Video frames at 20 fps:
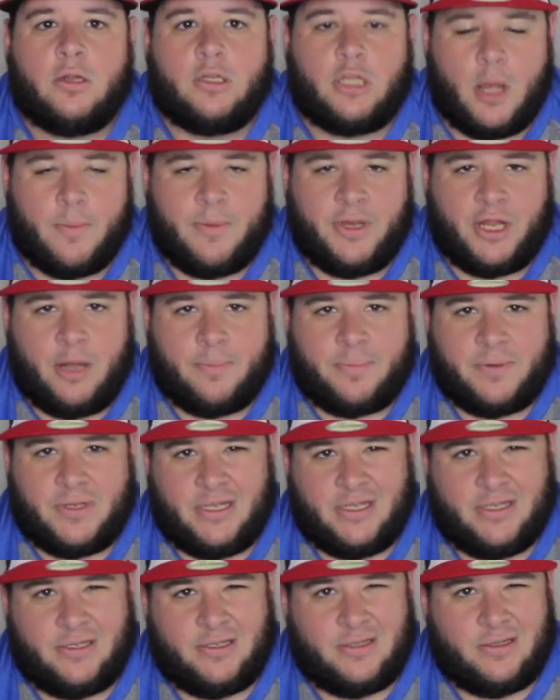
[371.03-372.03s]
coming up
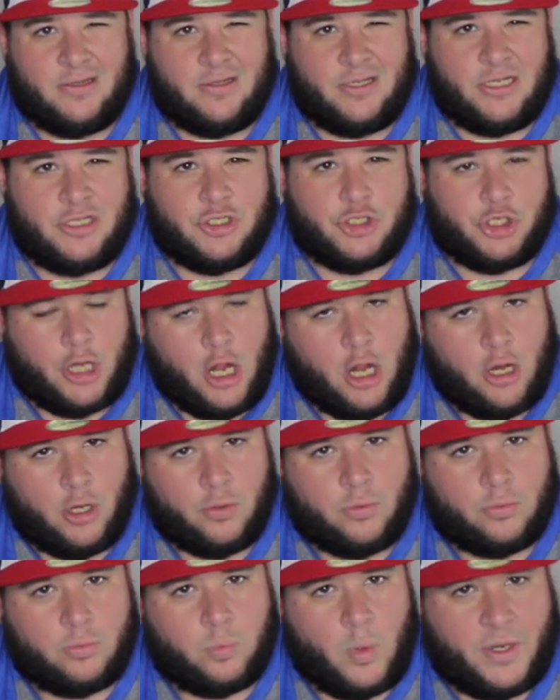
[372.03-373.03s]
in the
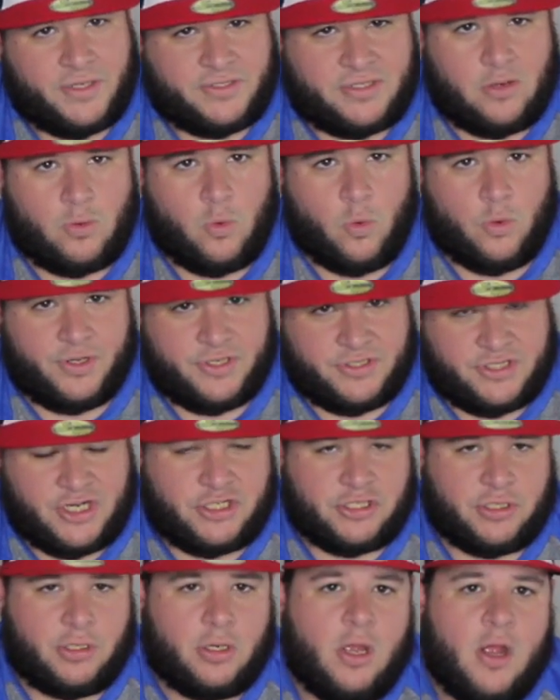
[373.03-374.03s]
Chicago White Sox
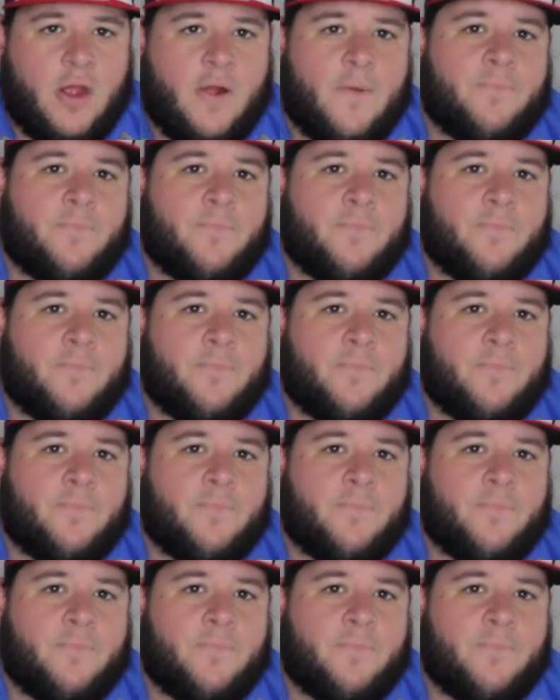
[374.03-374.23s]
organization.